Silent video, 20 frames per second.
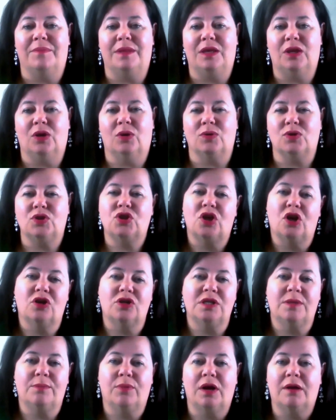is
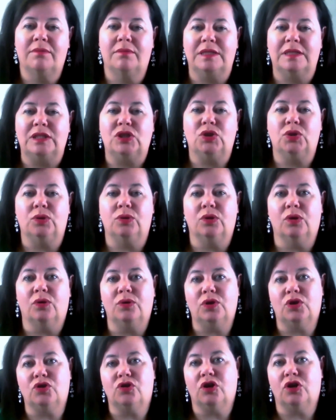charging probably too low,
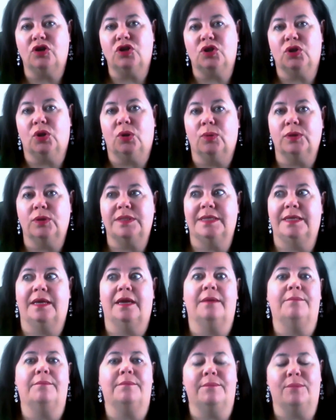you charge lower to
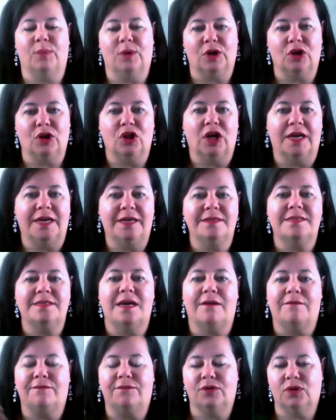get more clients
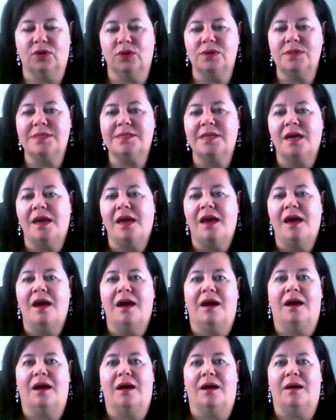at first,
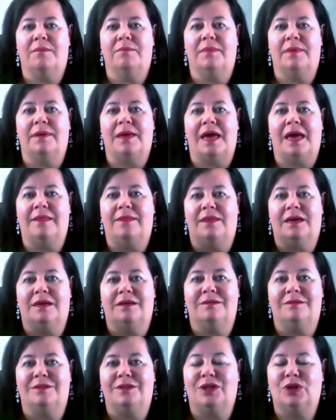and
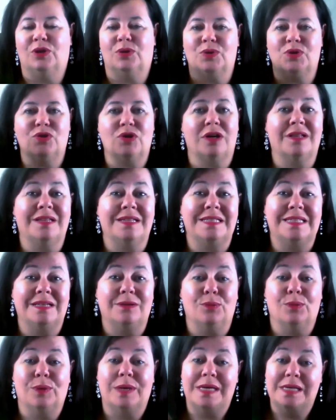then, struggling
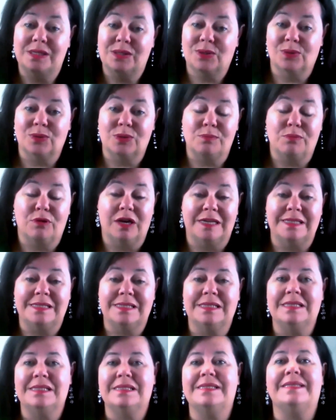to raise those
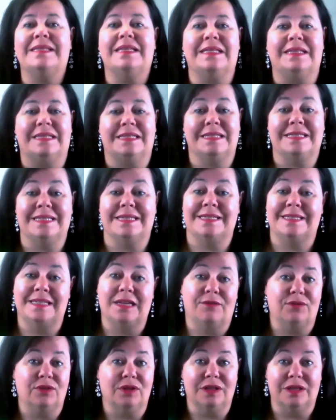prices, then this is
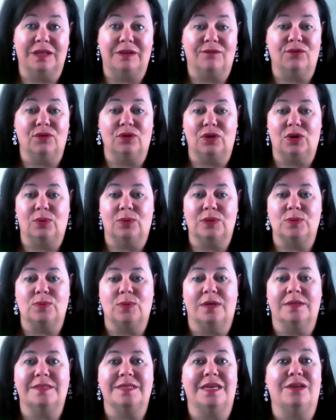definitely for you as
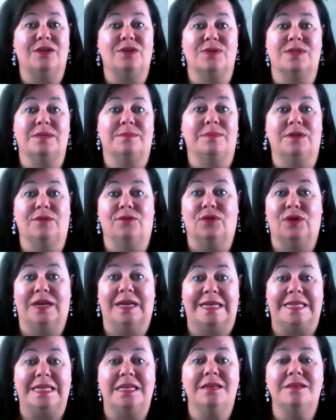well, to get you some different
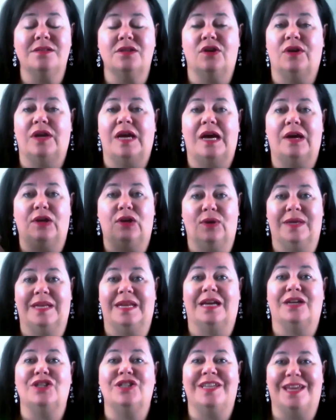ideas on how you
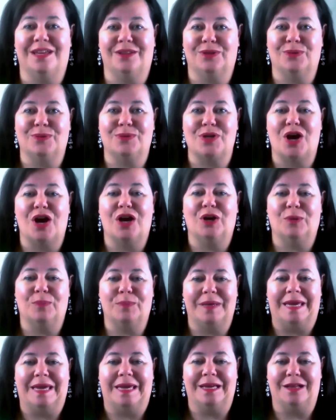can actually get those higher
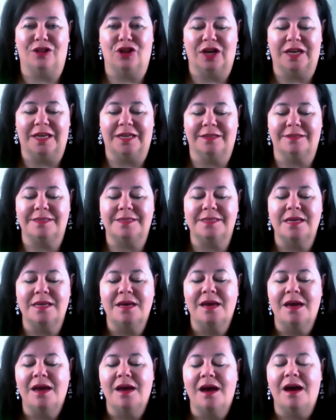paying
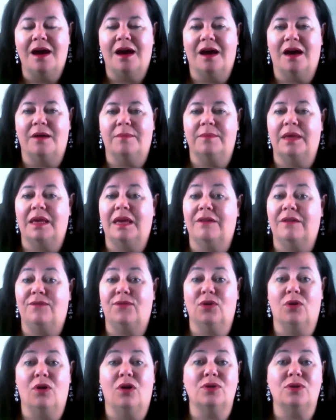clients. If
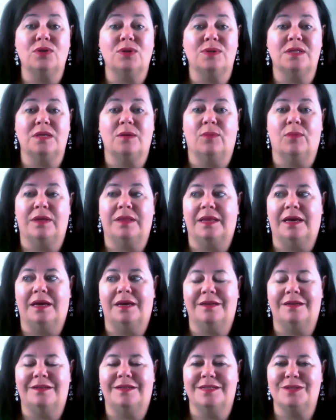you're also someone
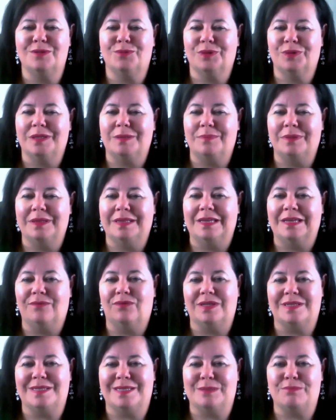that doesn't really believe
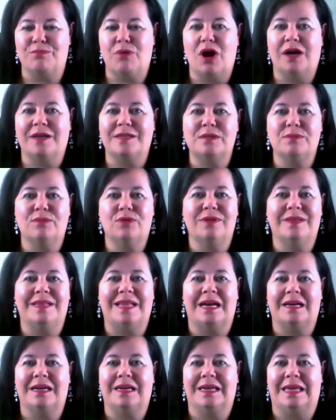this is possible,
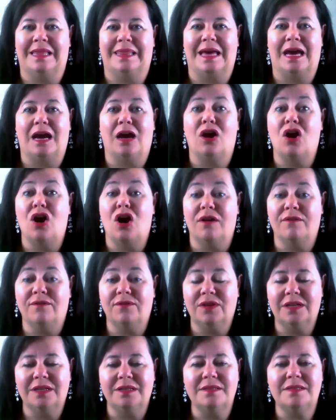lacking in that
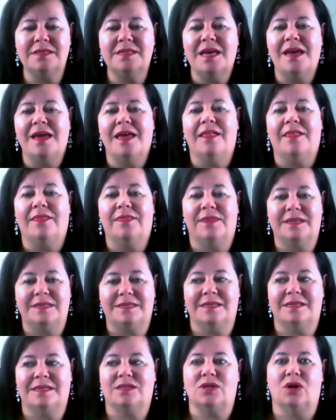confidence, this
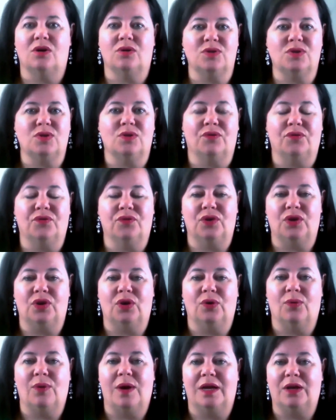is also for
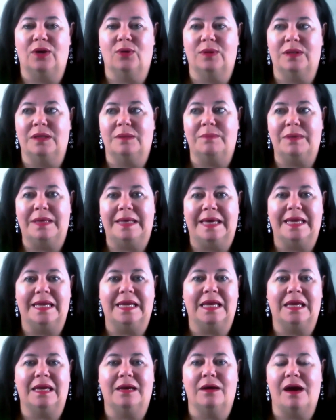you. I know in the
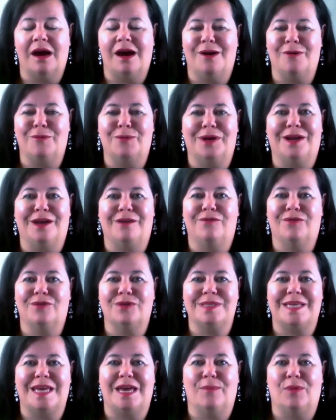beginning, when I
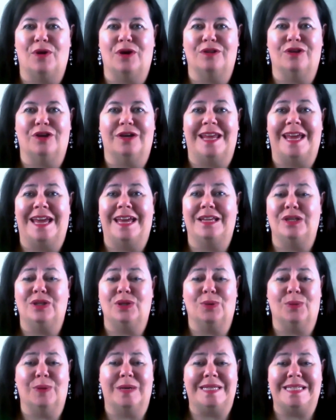first came online, I had
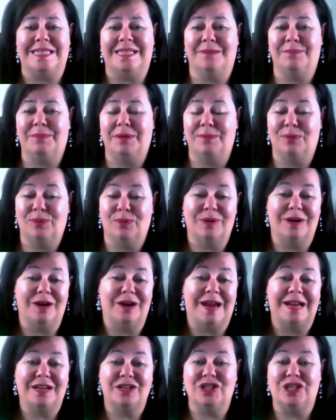no idea people were
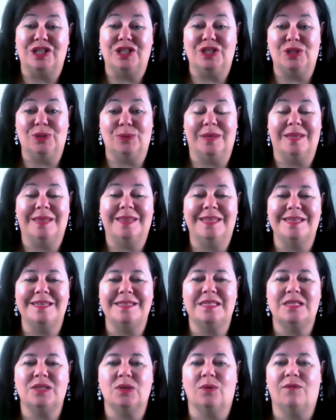actually doing
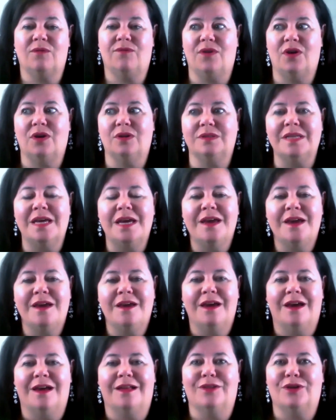this, so it felt
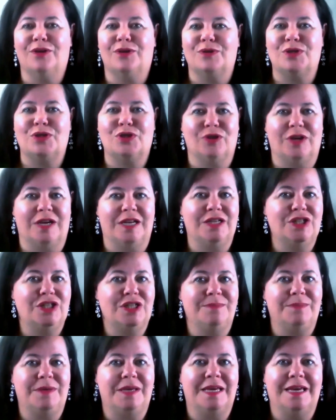a little strange
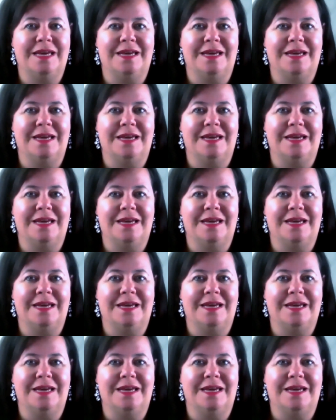to me,